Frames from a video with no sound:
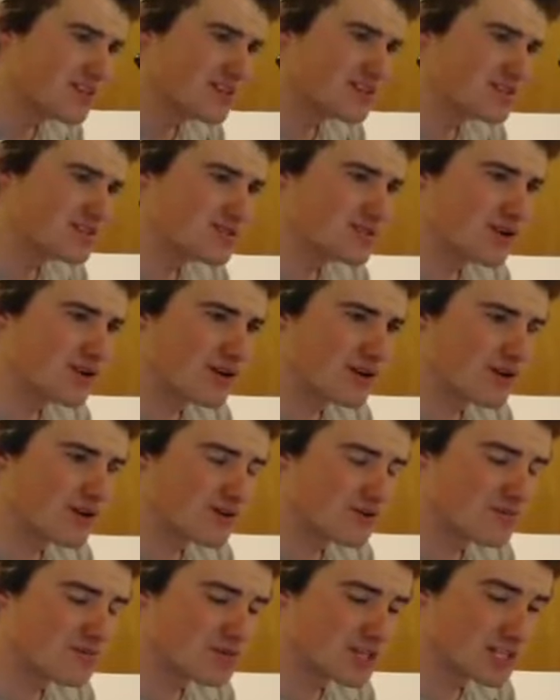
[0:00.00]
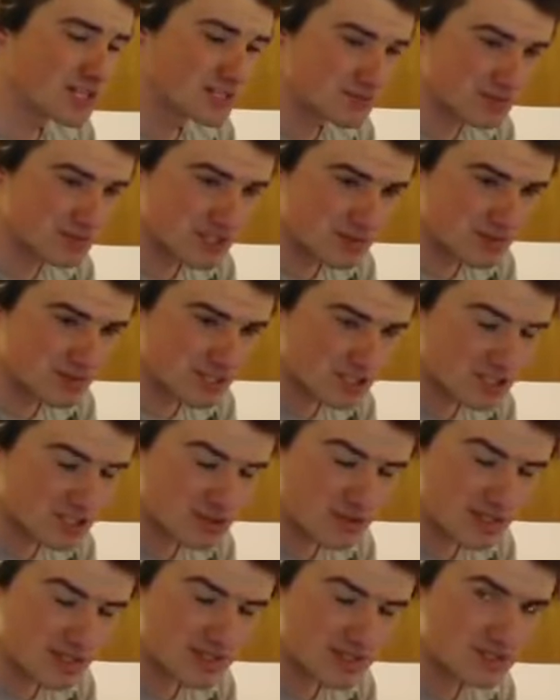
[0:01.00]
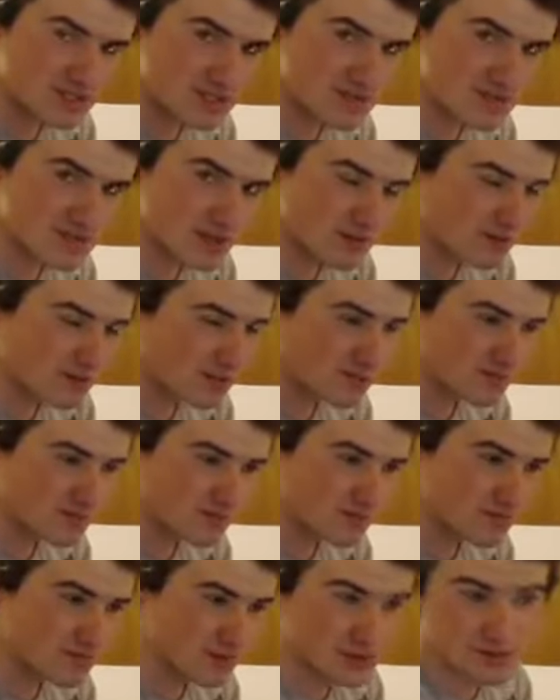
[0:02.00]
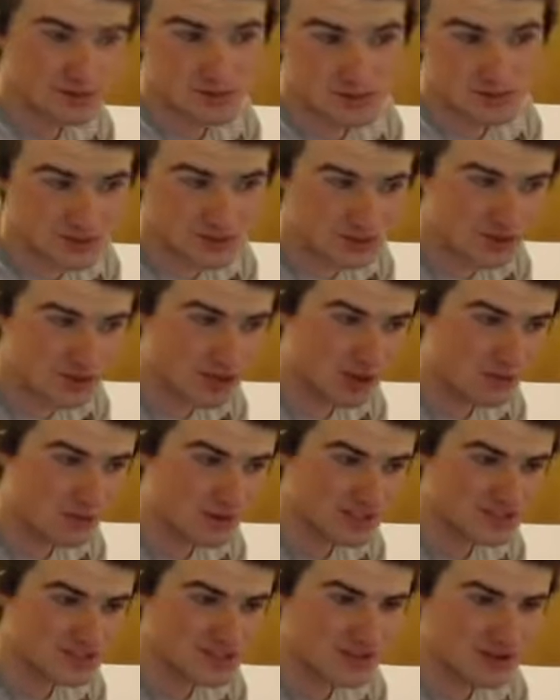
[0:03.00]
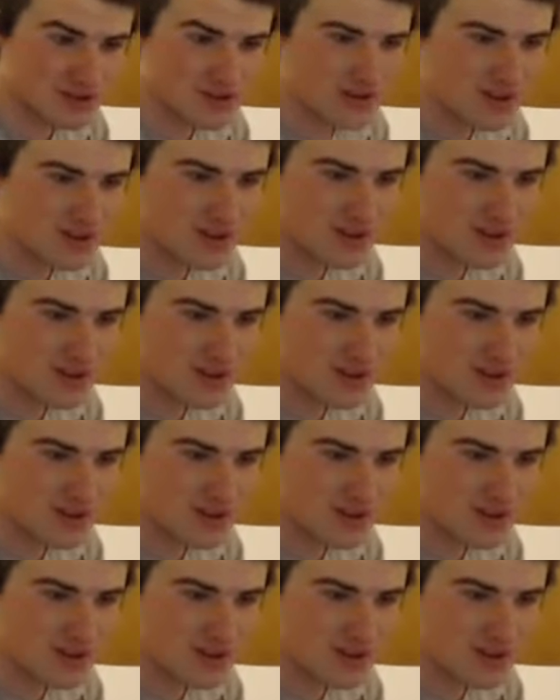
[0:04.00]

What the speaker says: So because we didn't measure twice and we still cut once though,